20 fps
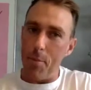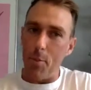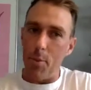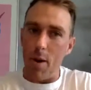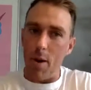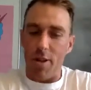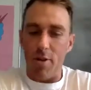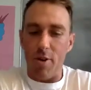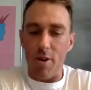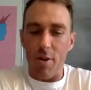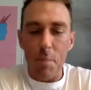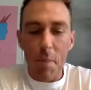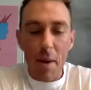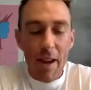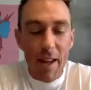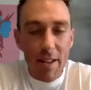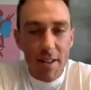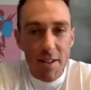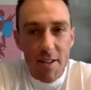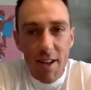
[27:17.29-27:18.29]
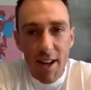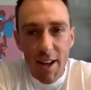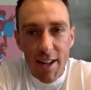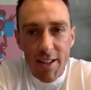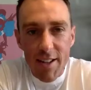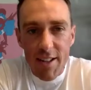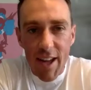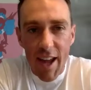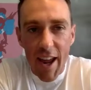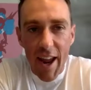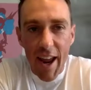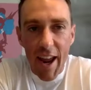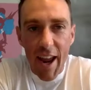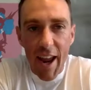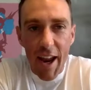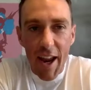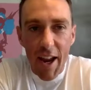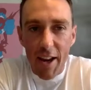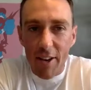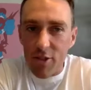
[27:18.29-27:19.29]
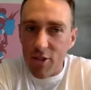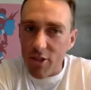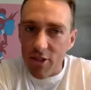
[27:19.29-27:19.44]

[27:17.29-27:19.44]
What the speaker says: or whether it means it's